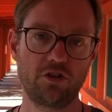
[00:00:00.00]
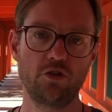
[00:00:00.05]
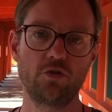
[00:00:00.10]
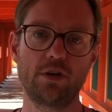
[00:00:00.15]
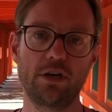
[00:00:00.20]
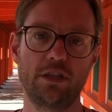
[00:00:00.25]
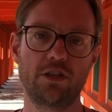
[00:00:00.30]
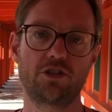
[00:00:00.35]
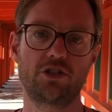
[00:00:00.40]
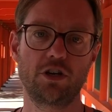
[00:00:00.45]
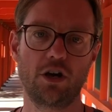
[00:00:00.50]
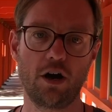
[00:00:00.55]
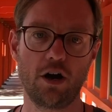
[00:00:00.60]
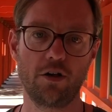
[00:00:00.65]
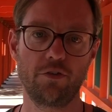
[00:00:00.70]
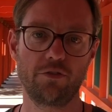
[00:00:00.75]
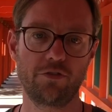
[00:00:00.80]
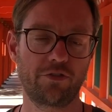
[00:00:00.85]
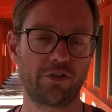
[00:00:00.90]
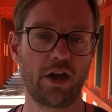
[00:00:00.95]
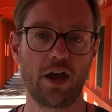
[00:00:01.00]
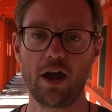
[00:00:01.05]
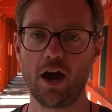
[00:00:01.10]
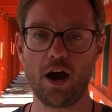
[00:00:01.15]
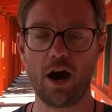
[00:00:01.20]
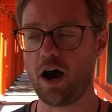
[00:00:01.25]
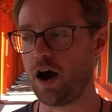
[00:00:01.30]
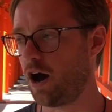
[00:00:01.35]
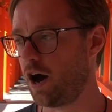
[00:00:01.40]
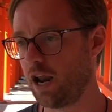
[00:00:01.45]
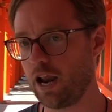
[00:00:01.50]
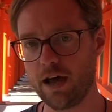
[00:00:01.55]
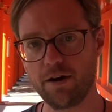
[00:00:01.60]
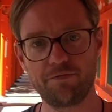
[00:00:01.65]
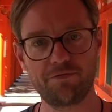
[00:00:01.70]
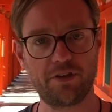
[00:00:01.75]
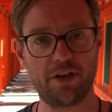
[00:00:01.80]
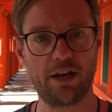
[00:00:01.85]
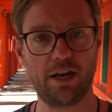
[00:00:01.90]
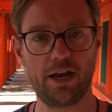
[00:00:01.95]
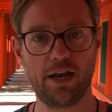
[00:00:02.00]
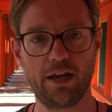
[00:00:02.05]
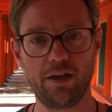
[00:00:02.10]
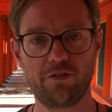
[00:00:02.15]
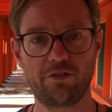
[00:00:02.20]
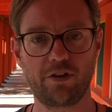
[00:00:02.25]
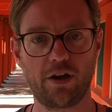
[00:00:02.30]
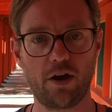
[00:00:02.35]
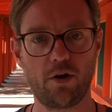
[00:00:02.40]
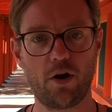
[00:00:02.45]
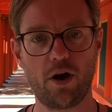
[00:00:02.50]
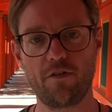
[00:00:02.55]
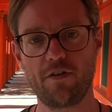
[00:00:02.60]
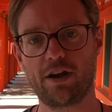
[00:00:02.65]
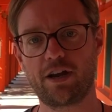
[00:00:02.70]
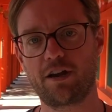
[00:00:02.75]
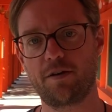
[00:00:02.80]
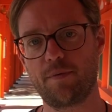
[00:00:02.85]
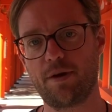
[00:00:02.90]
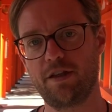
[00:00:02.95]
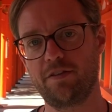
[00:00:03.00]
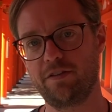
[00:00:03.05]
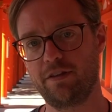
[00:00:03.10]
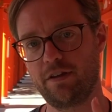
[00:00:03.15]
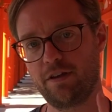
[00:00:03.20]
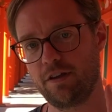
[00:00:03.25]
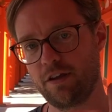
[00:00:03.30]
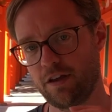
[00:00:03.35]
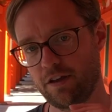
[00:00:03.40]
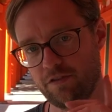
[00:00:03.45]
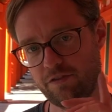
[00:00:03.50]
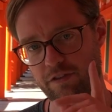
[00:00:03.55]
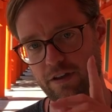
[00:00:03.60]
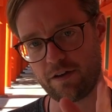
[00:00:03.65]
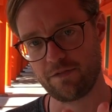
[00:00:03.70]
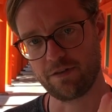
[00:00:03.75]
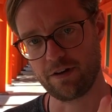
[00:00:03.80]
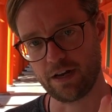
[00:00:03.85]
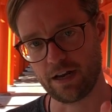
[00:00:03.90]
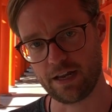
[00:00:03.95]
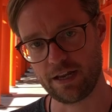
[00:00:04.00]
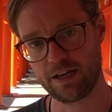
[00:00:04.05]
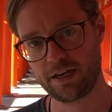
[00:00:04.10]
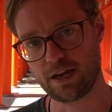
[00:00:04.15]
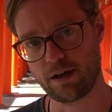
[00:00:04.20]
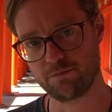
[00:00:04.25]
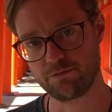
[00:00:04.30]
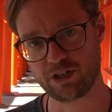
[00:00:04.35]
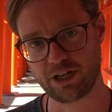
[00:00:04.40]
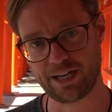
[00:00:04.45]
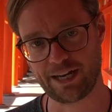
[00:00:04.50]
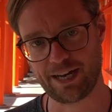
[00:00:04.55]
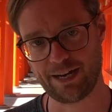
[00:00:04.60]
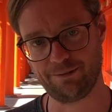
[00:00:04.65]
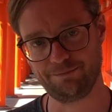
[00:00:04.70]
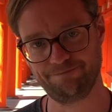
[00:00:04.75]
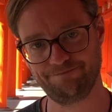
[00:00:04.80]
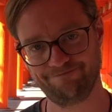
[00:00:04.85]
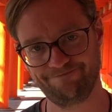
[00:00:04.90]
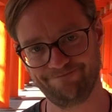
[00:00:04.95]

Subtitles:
do get the chance, I loved it in here, so I recommend it. Definitely come check it out.